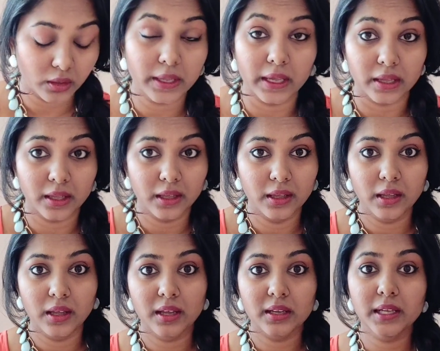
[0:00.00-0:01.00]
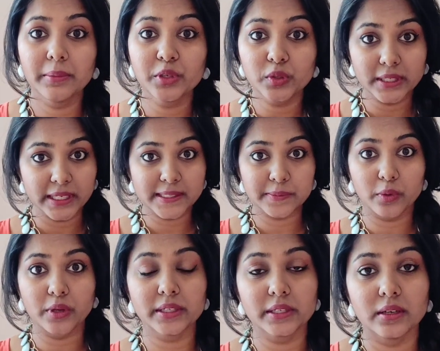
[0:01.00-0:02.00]
Yeah. Coming to the next
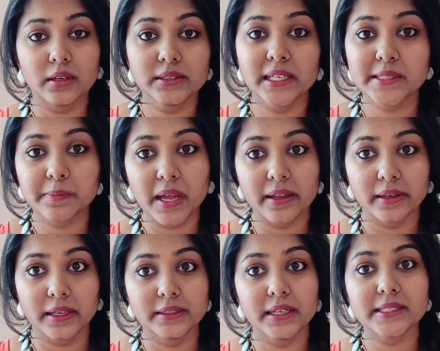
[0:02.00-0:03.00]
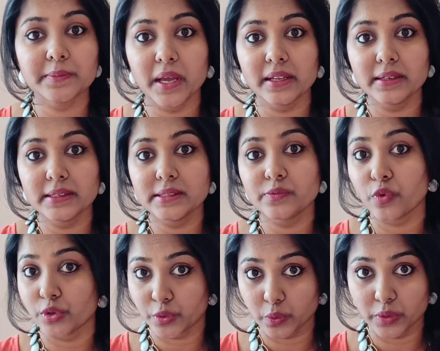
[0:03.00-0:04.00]
point, the expiry. The expiry is
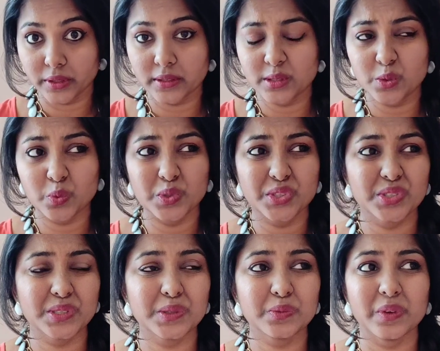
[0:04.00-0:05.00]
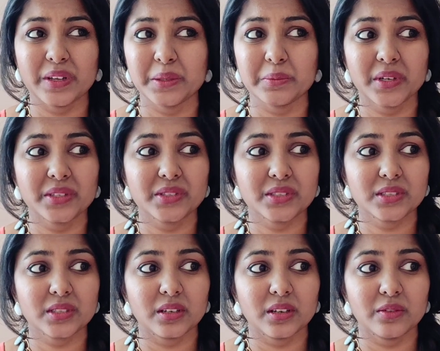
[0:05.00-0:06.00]
for 2 years, which is very
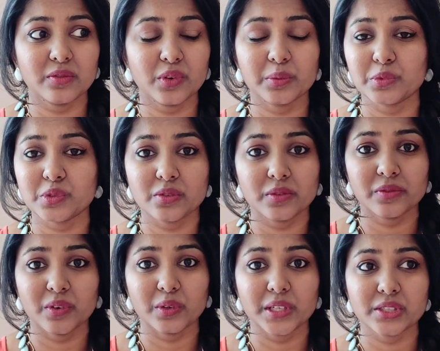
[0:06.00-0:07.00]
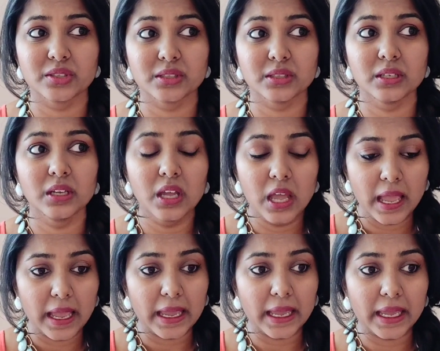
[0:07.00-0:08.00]
much for most of the foundation.
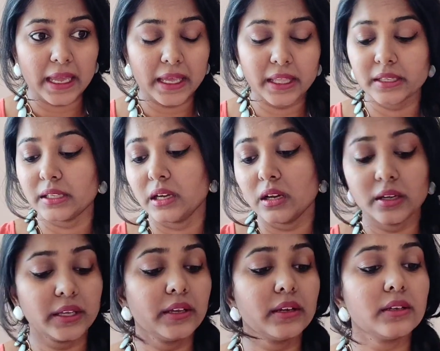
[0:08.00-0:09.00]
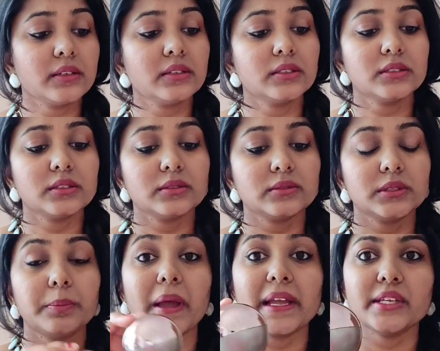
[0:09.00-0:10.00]
And here,
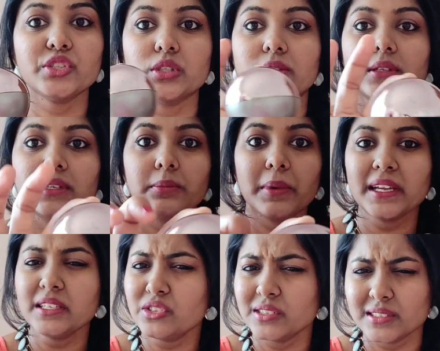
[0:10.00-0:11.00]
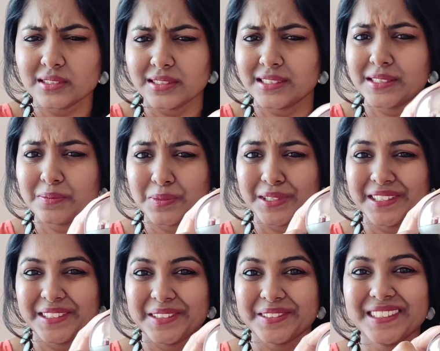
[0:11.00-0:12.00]
the packaging. Yeah, the packaging is pretty
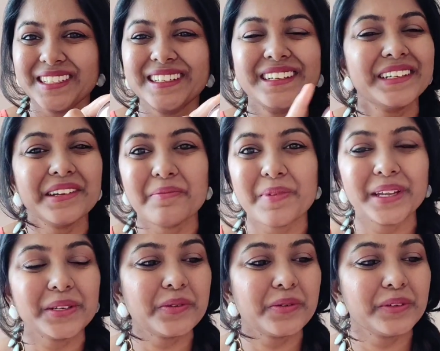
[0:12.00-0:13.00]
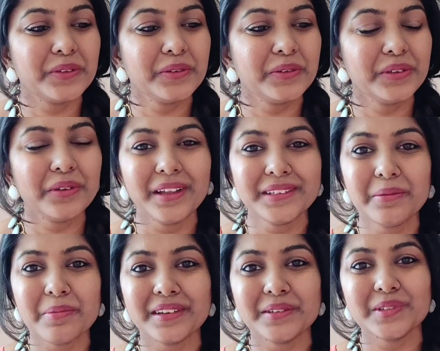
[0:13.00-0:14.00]
cute compared to you. You can't
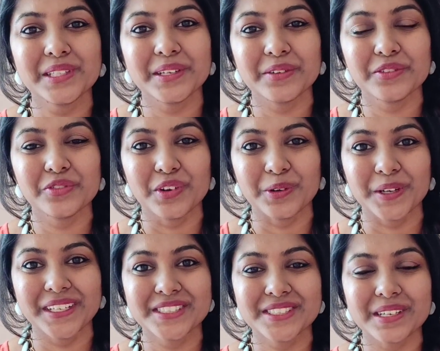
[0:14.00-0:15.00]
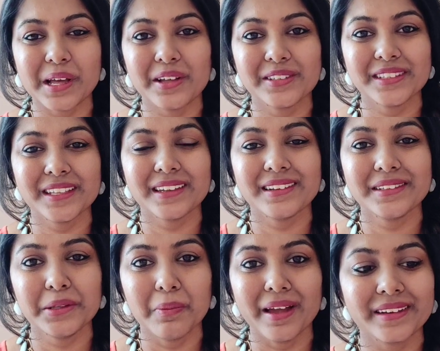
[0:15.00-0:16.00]
compare it with any of the foundation out there
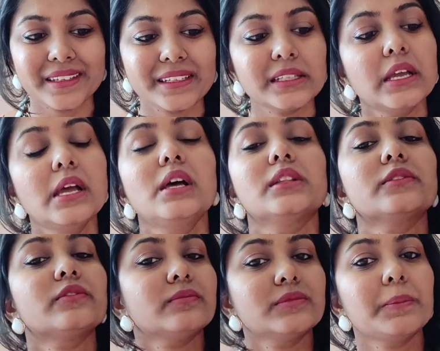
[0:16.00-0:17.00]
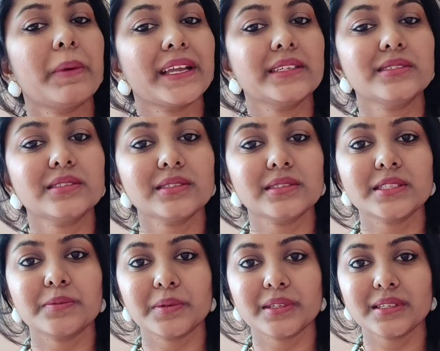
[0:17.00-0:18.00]
in the market. The packaging
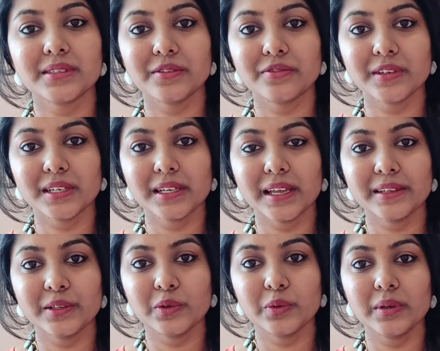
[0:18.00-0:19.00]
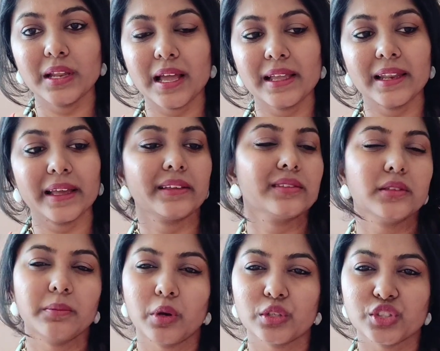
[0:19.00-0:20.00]
is pretty different and cool. I like it,
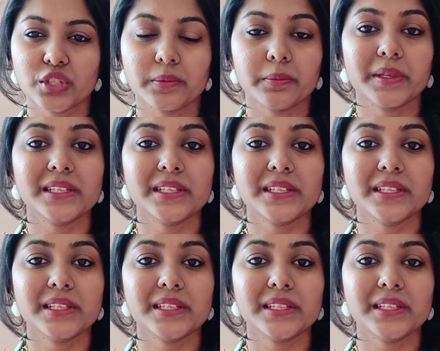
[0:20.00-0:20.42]
the ball shape.